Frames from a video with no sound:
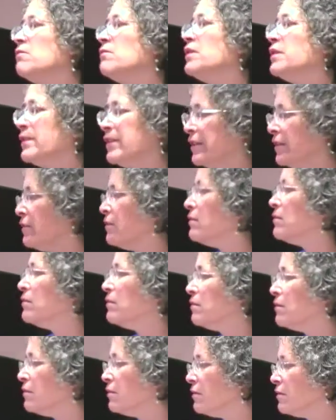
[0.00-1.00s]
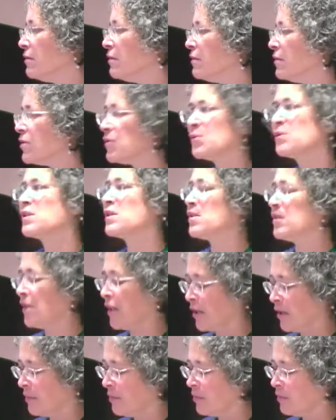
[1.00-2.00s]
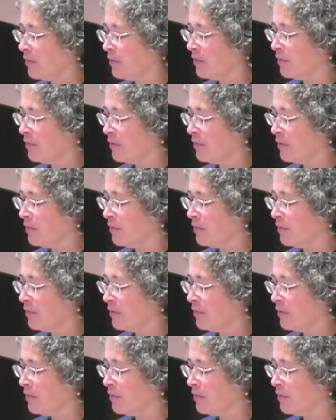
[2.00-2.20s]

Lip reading: Really, this was a setup.